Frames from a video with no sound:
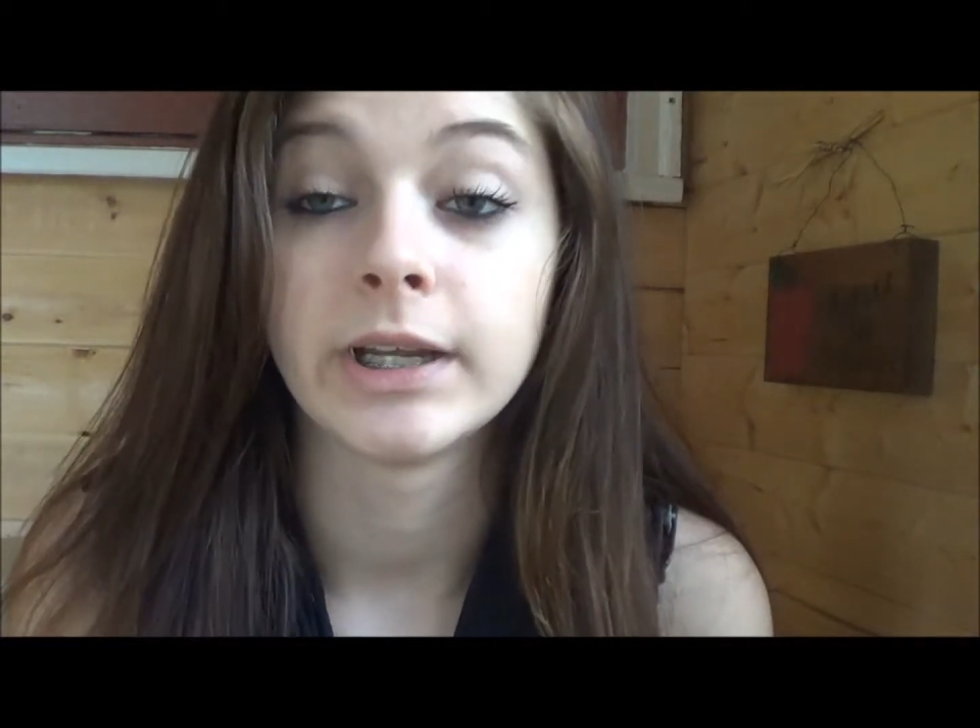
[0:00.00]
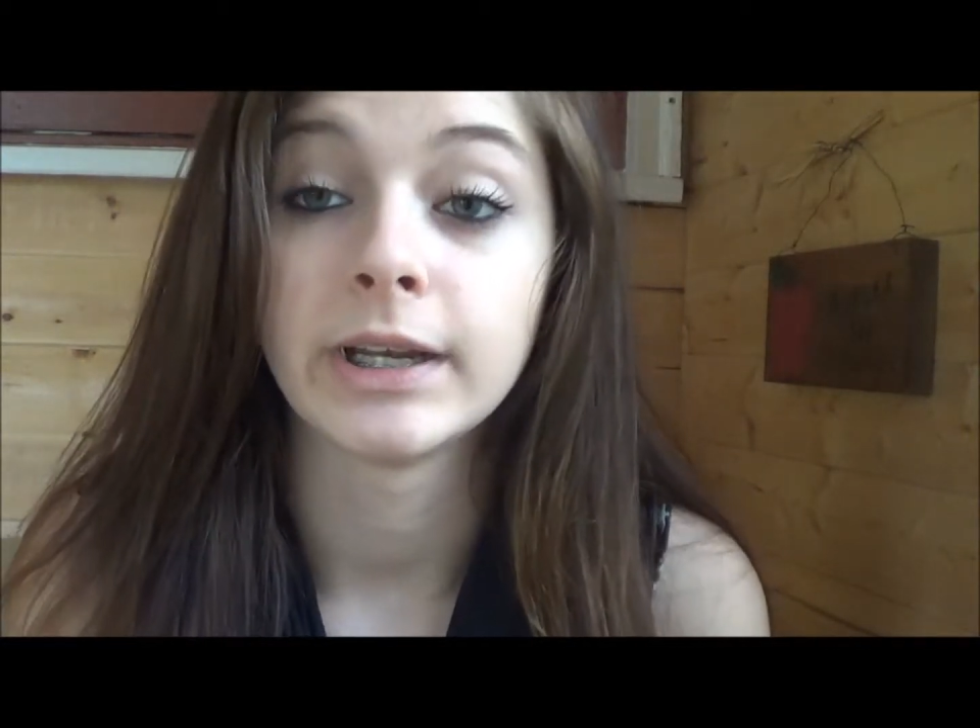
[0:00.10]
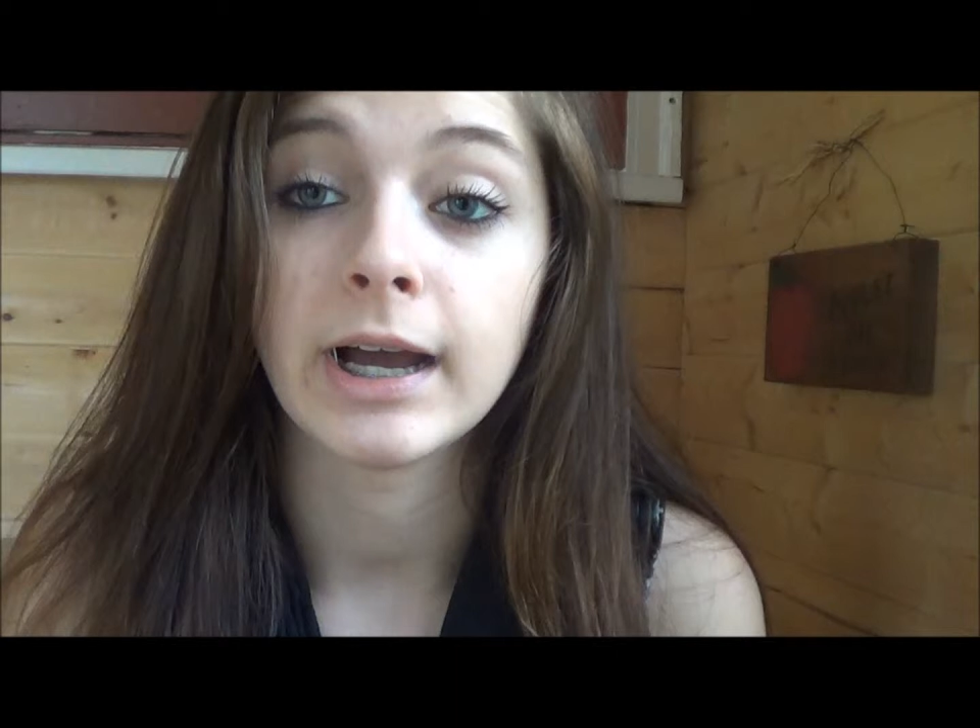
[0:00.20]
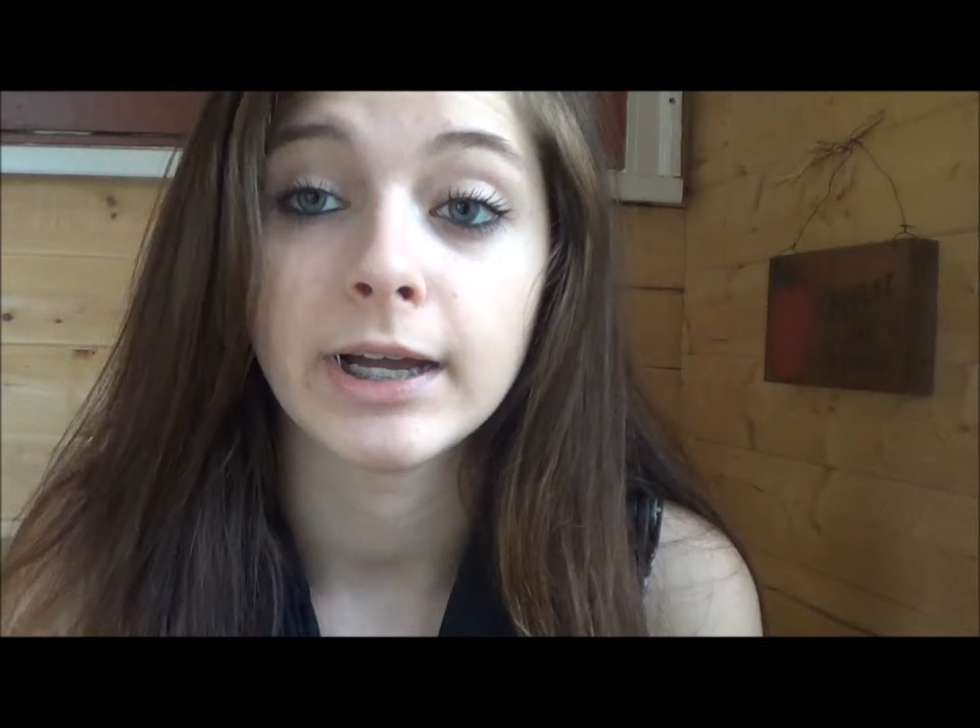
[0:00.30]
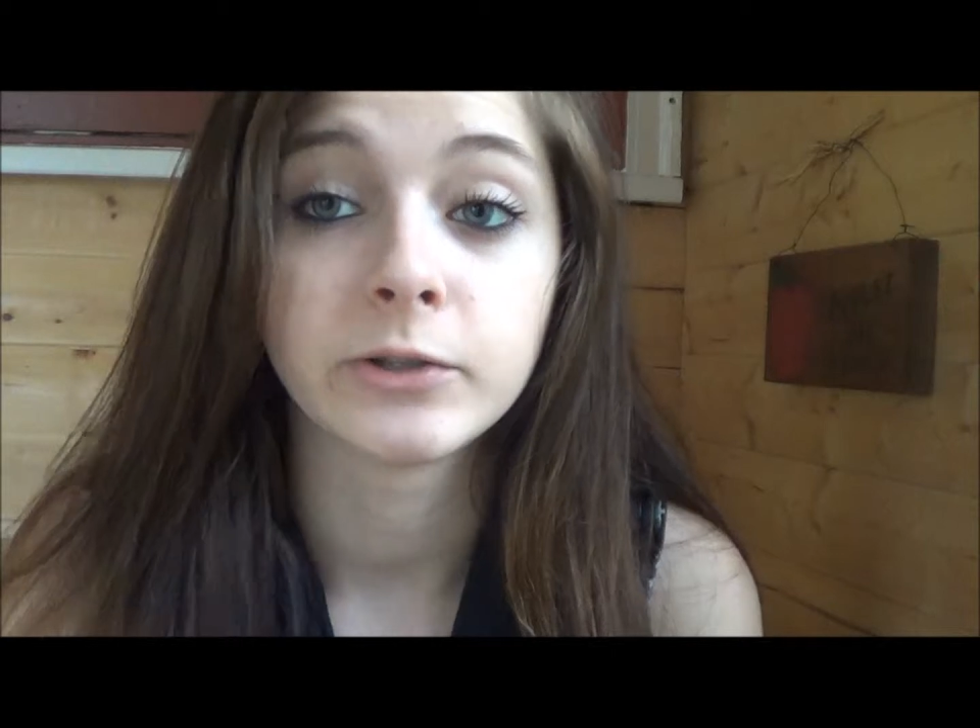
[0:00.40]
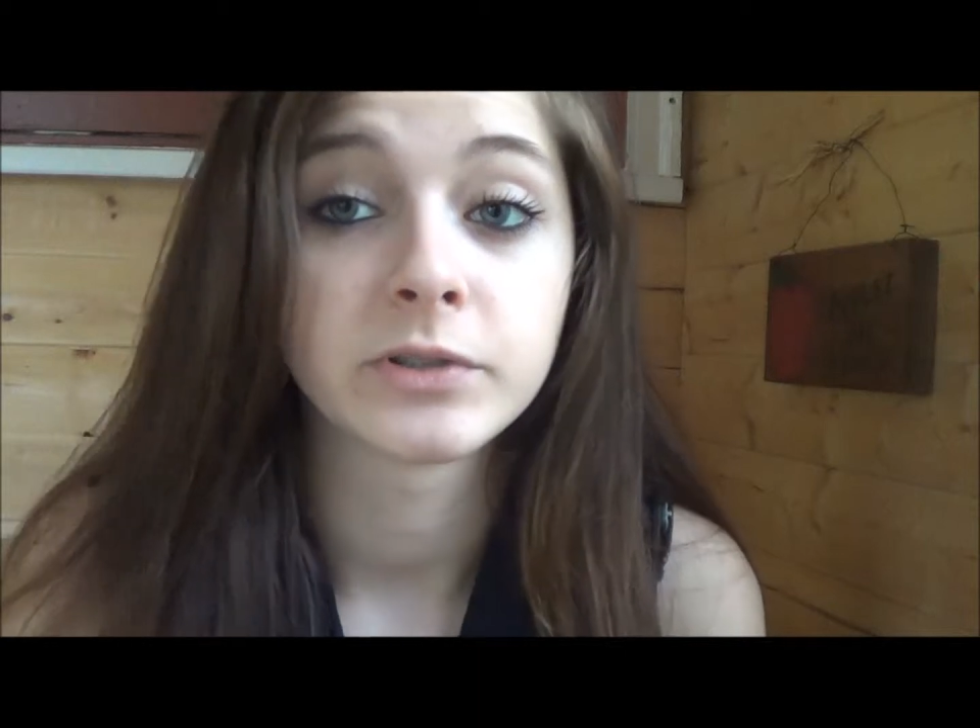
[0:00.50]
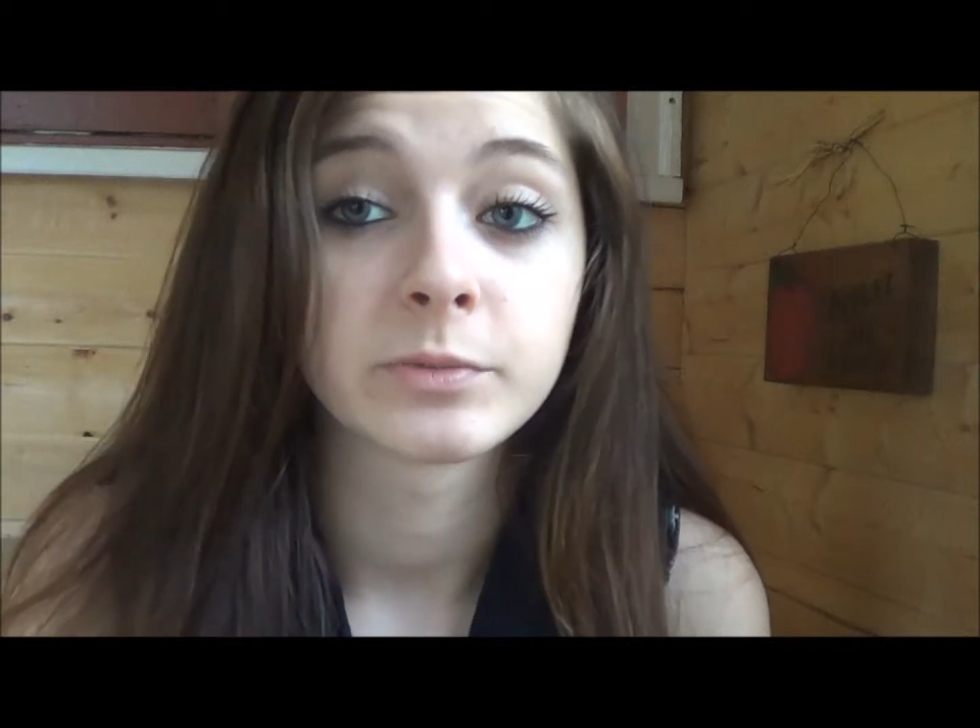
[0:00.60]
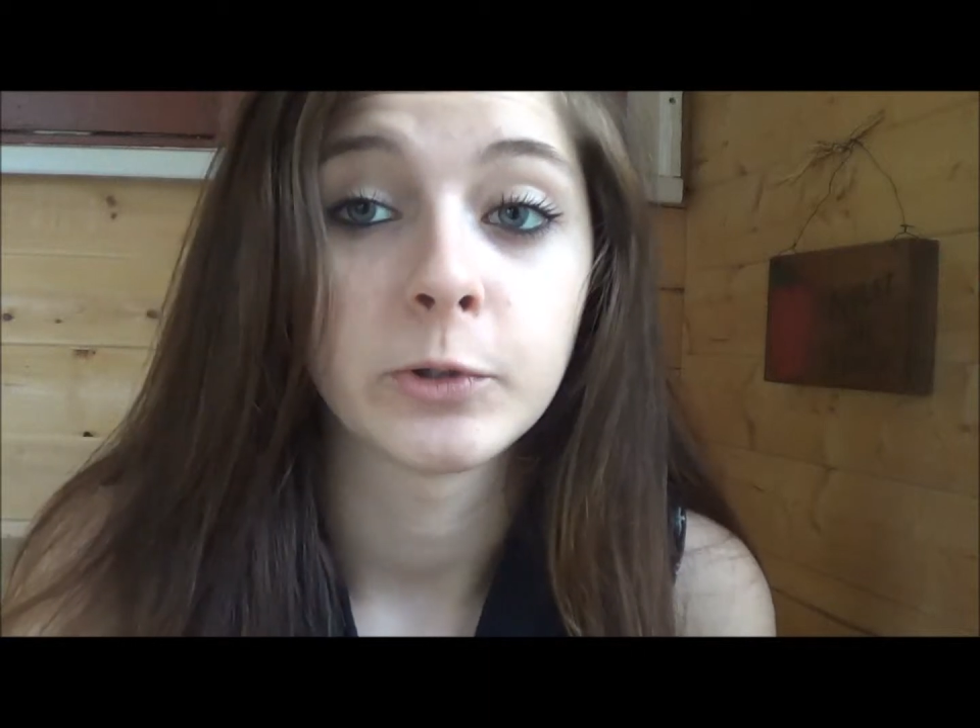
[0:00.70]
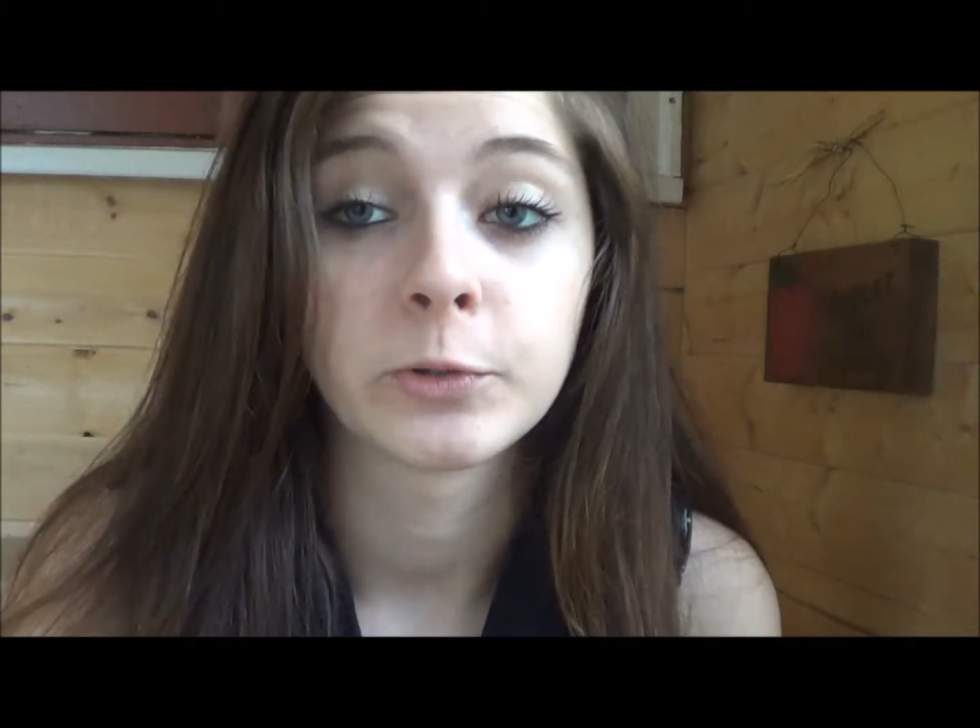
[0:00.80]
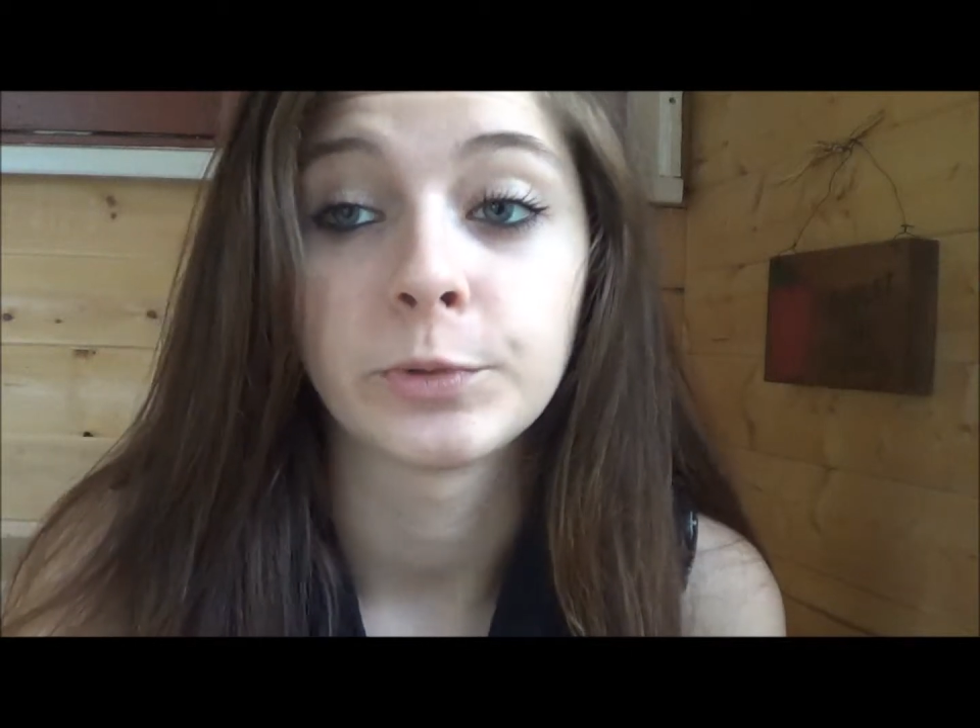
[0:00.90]
and I don't
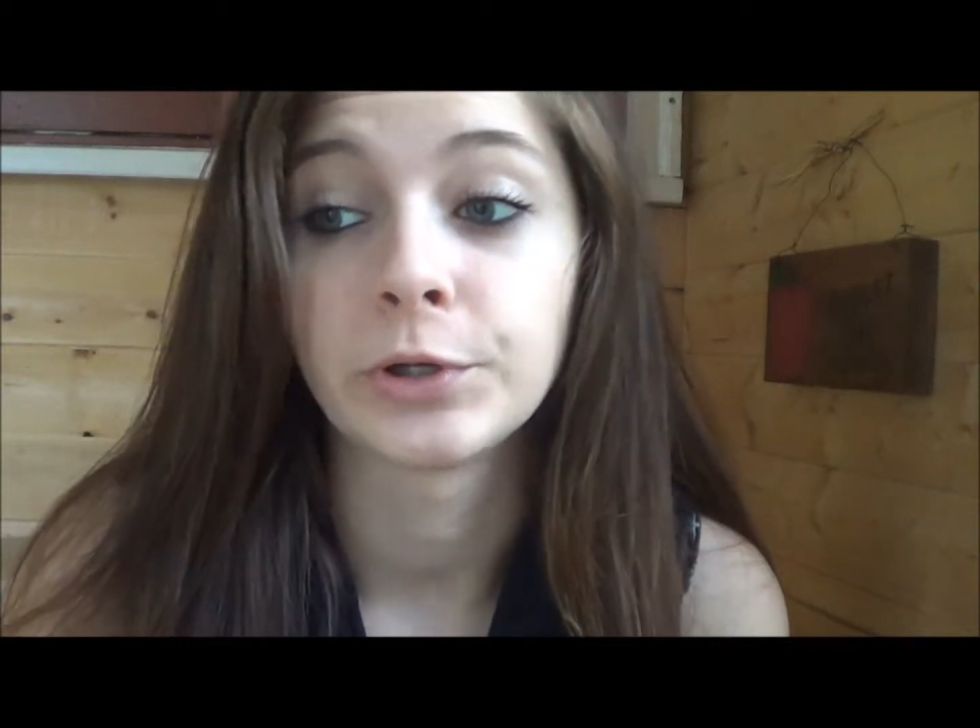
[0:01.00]
smoke,